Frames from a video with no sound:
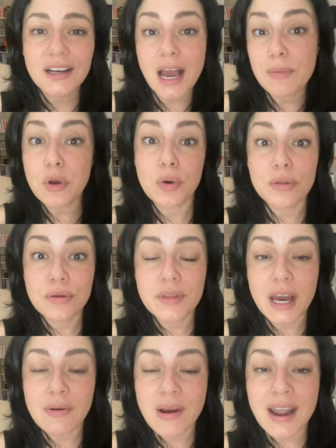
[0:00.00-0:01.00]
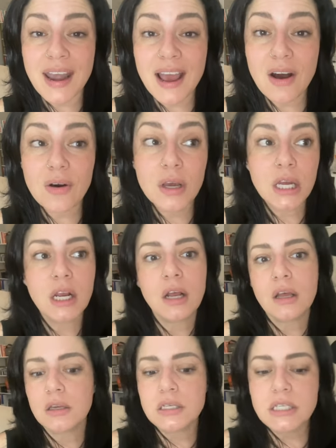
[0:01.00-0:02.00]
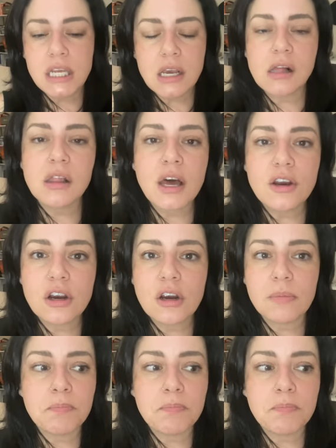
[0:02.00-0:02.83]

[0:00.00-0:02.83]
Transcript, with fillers: I'm going through that right now declutter,